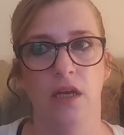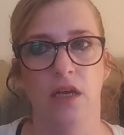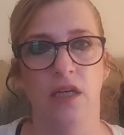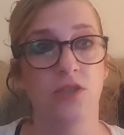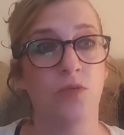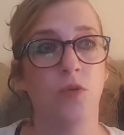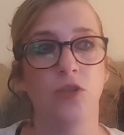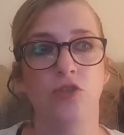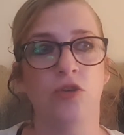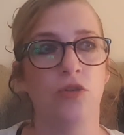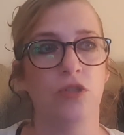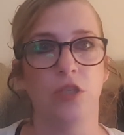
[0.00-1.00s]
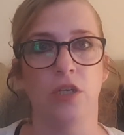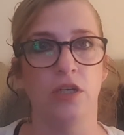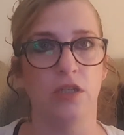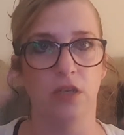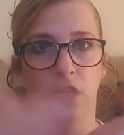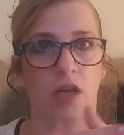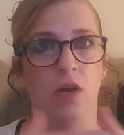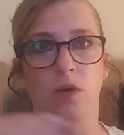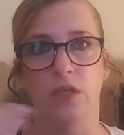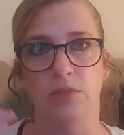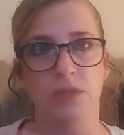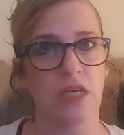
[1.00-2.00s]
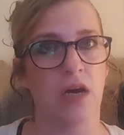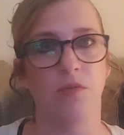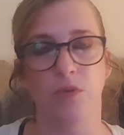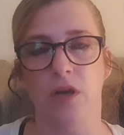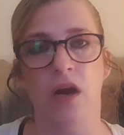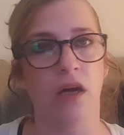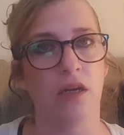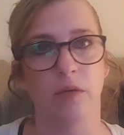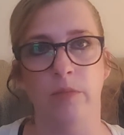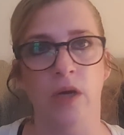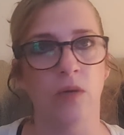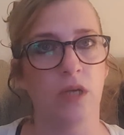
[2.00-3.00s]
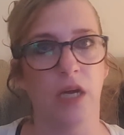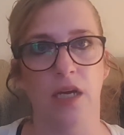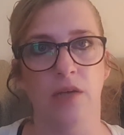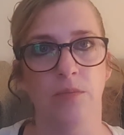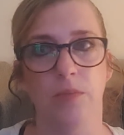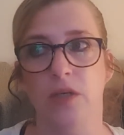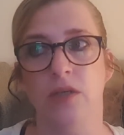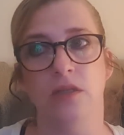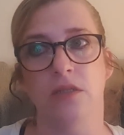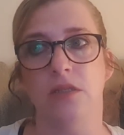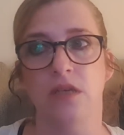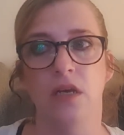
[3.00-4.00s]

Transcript: That's why he tried to align himself with Karla Homolka, because